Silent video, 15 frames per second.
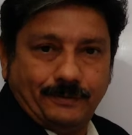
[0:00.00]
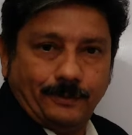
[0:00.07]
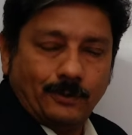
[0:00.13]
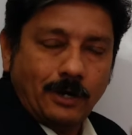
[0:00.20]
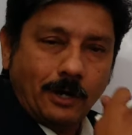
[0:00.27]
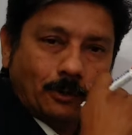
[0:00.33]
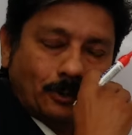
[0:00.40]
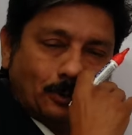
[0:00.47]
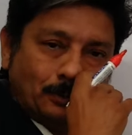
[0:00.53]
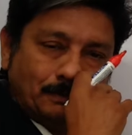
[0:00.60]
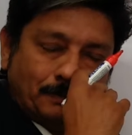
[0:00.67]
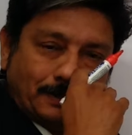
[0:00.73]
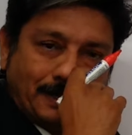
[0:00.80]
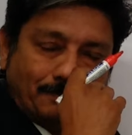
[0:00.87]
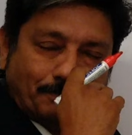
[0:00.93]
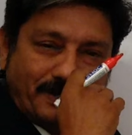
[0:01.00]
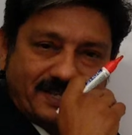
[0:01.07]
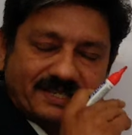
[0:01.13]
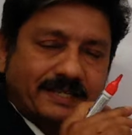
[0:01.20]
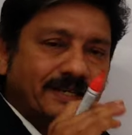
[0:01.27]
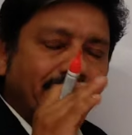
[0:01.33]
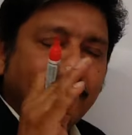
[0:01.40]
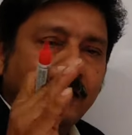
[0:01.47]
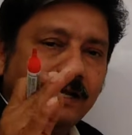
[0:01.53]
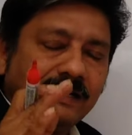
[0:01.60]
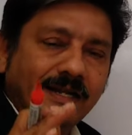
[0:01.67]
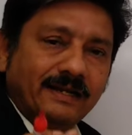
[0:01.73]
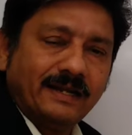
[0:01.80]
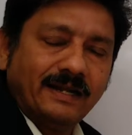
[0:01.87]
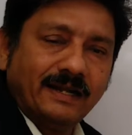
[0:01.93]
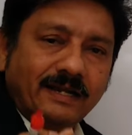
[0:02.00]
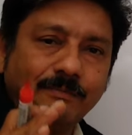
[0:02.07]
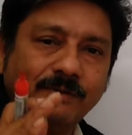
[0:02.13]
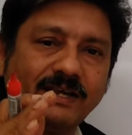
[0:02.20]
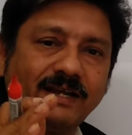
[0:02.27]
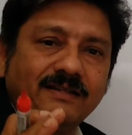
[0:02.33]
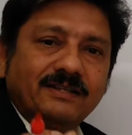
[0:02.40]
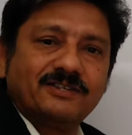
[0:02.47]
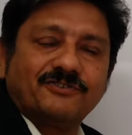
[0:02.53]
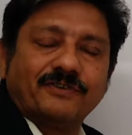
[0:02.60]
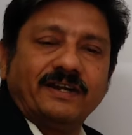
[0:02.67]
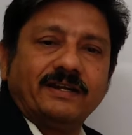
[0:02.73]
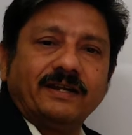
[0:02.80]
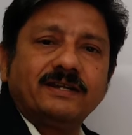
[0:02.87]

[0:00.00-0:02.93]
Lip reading: How do companies see? Let me get this straight.